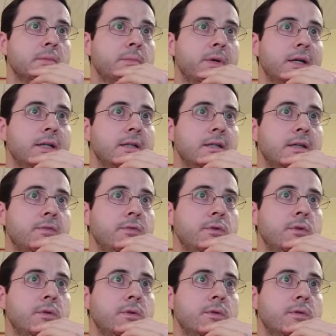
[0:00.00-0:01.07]
But if
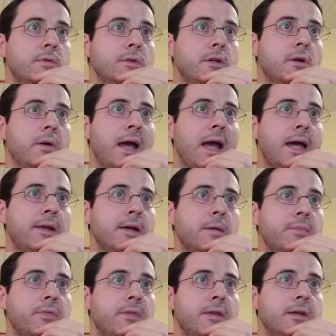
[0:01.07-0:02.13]
you add
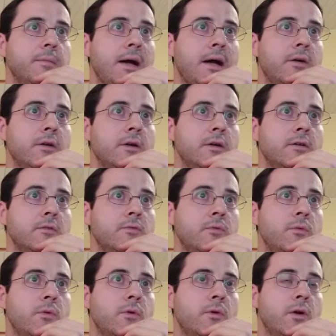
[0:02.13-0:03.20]
up the amount of
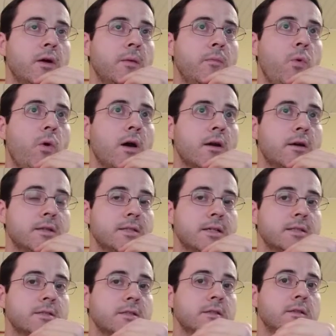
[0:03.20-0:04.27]
water it
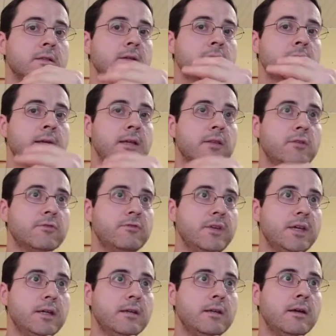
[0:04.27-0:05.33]
takes to get the
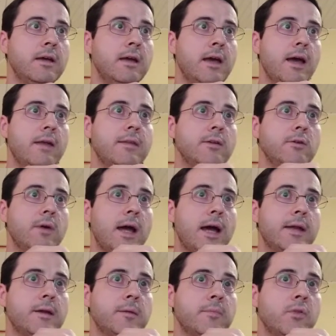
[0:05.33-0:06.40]
feed, and then you
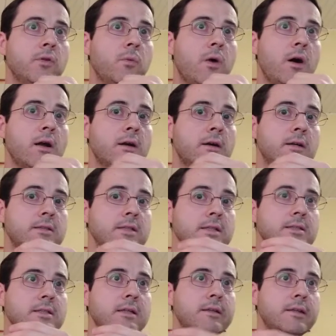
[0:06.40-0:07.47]
add up the water it
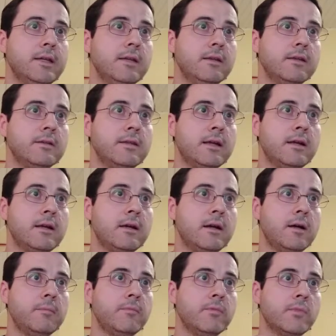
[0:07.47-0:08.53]
takes to clean
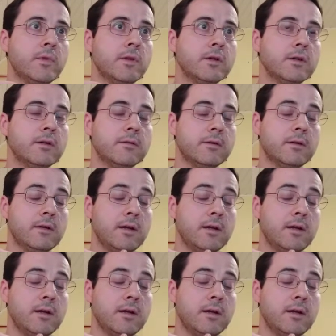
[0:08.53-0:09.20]
the